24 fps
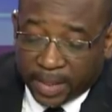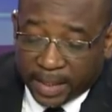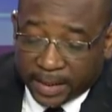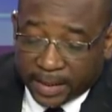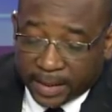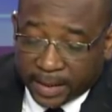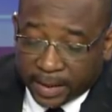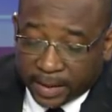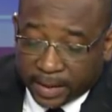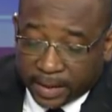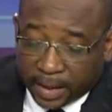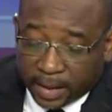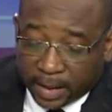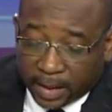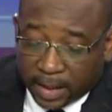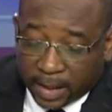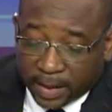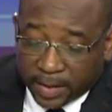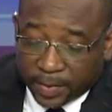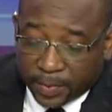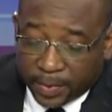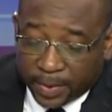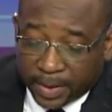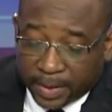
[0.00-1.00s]
by T&TEC
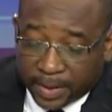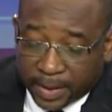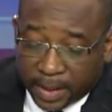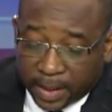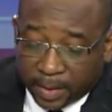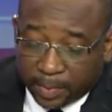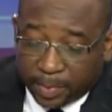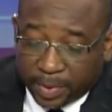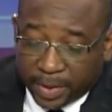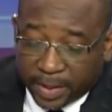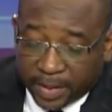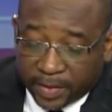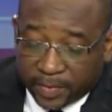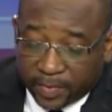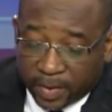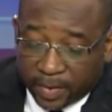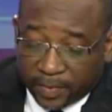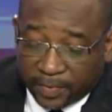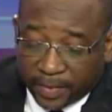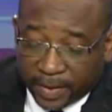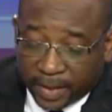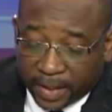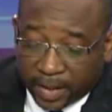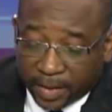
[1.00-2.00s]
last week that it pays
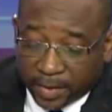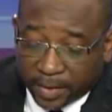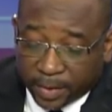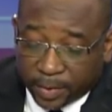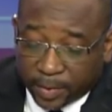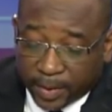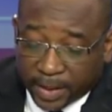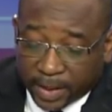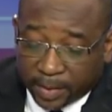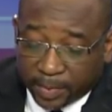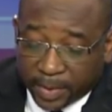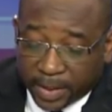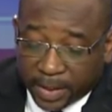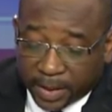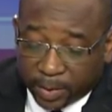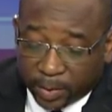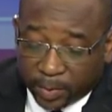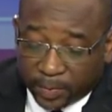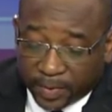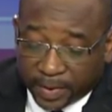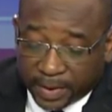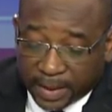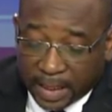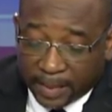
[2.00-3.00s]
roughly $120 million
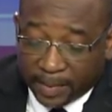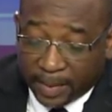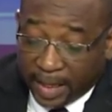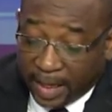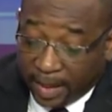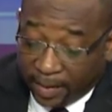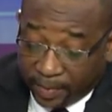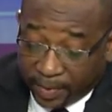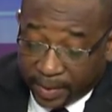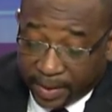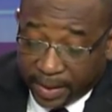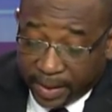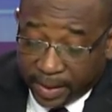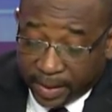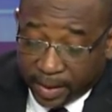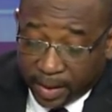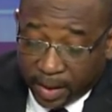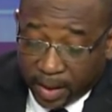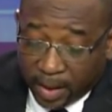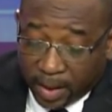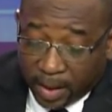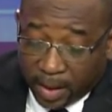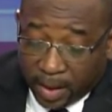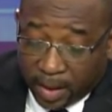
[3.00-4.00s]
overtime every year,
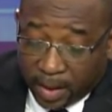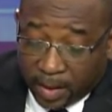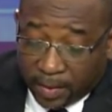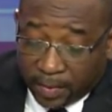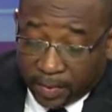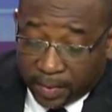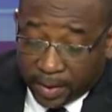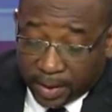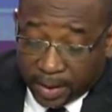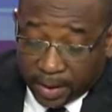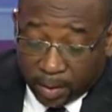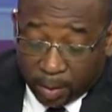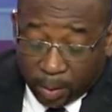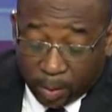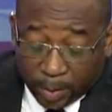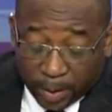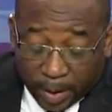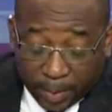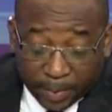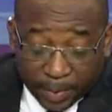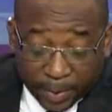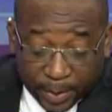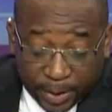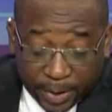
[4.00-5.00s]
the
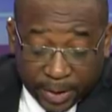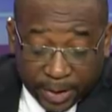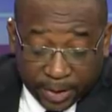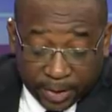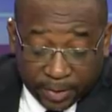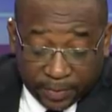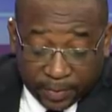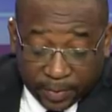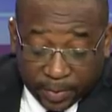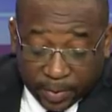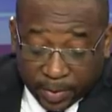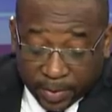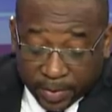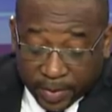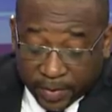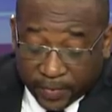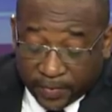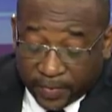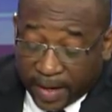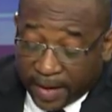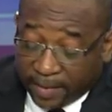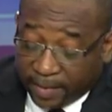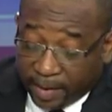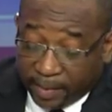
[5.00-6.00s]
OWTU, of course,
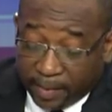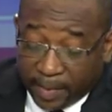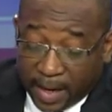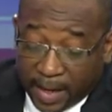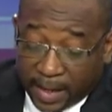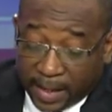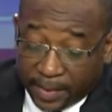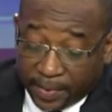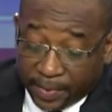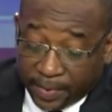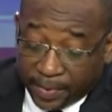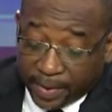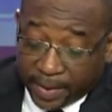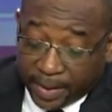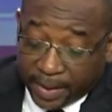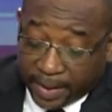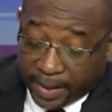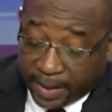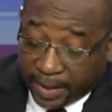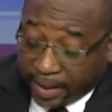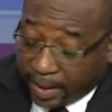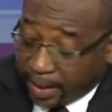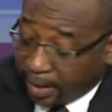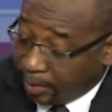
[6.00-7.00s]
is firing back, and
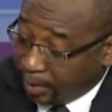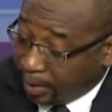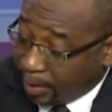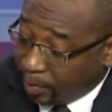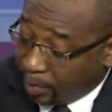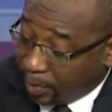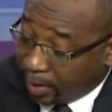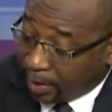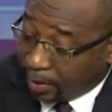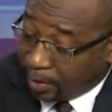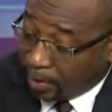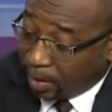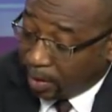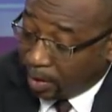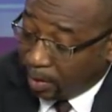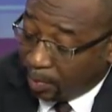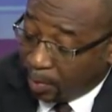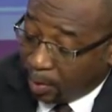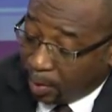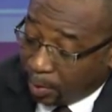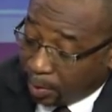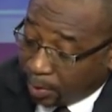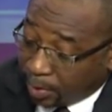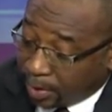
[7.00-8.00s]
they're here. They want to talk
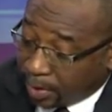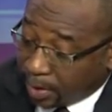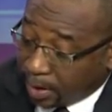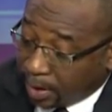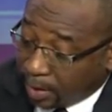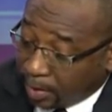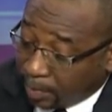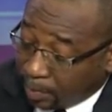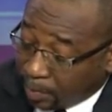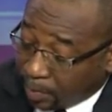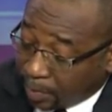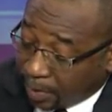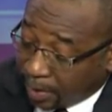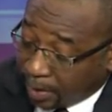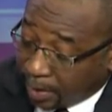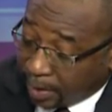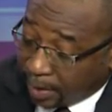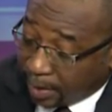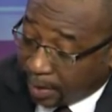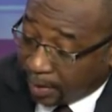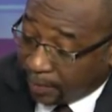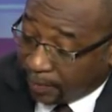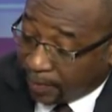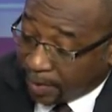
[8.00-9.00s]
about
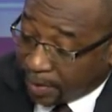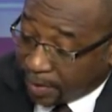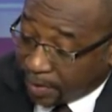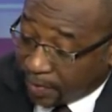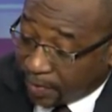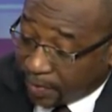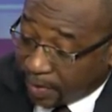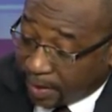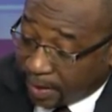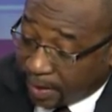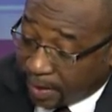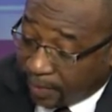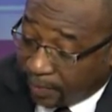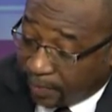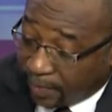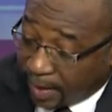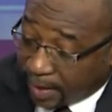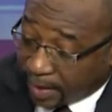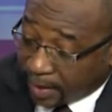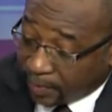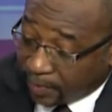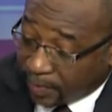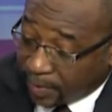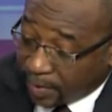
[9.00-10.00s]
the efficiency and the
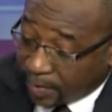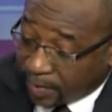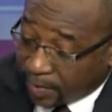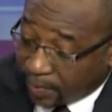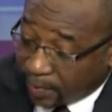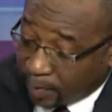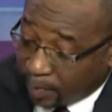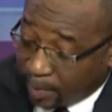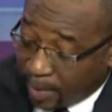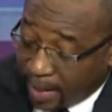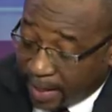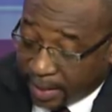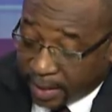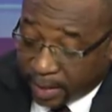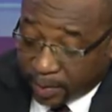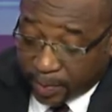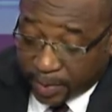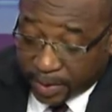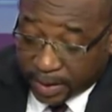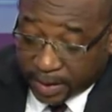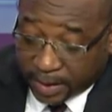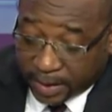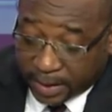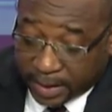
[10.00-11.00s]
effectiveness of the
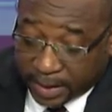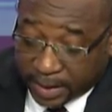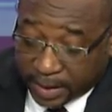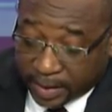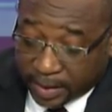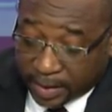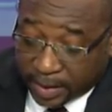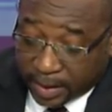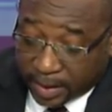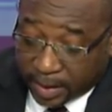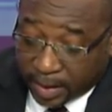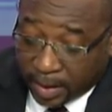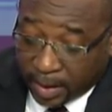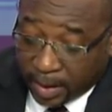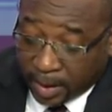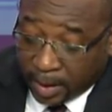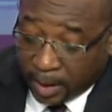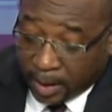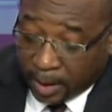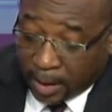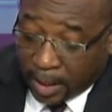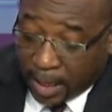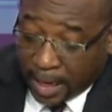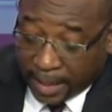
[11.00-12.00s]
management at T&TEC.
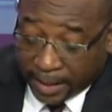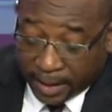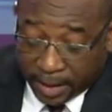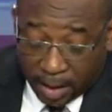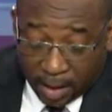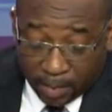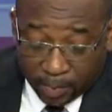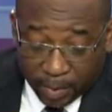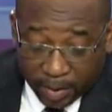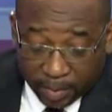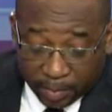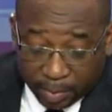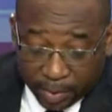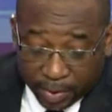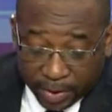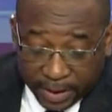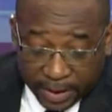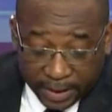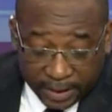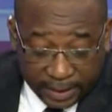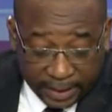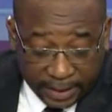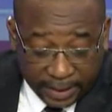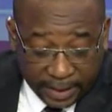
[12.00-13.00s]
And Comrade
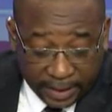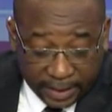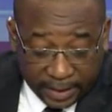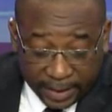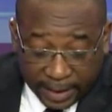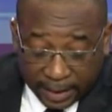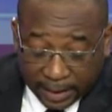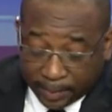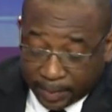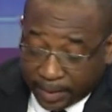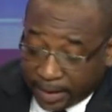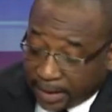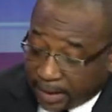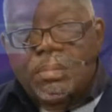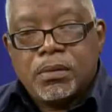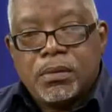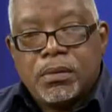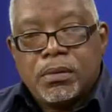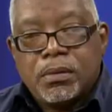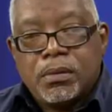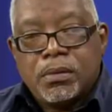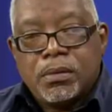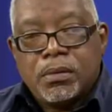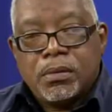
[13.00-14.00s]
Burke is here to explain
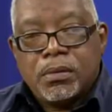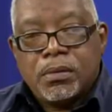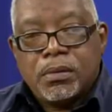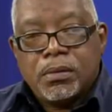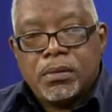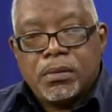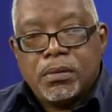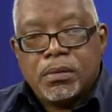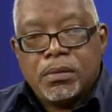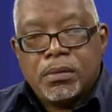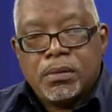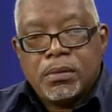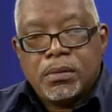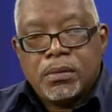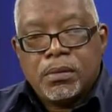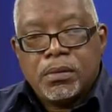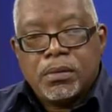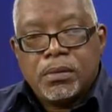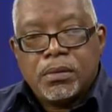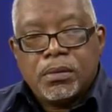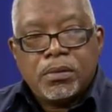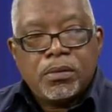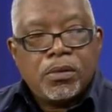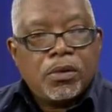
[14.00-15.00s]
some of these issues. Sir,
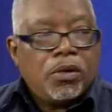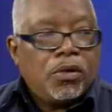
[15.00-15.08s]
welcome to